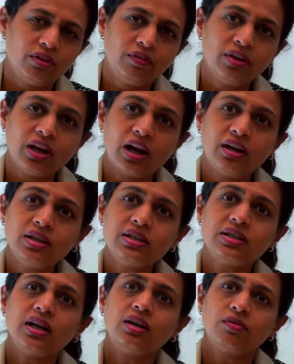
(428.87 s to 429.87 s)
we will
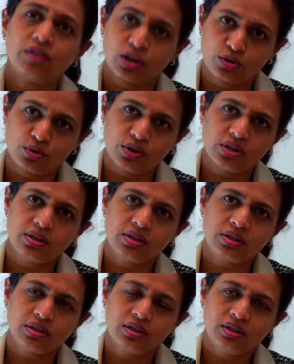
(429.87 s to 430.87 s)
understand the
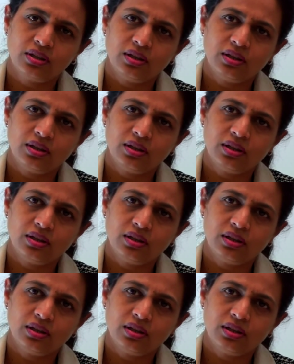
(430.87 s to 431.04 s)
fluctuations.